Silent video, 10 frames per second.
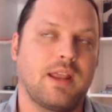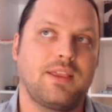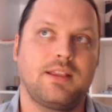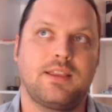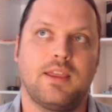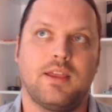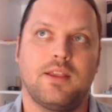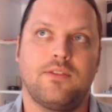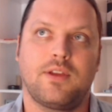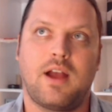I think
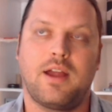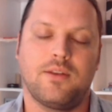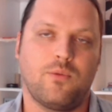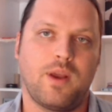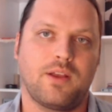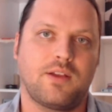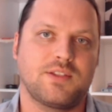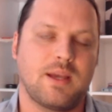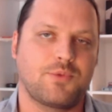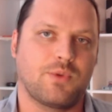the kind of way to
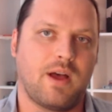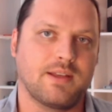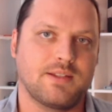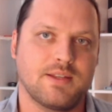conceptualize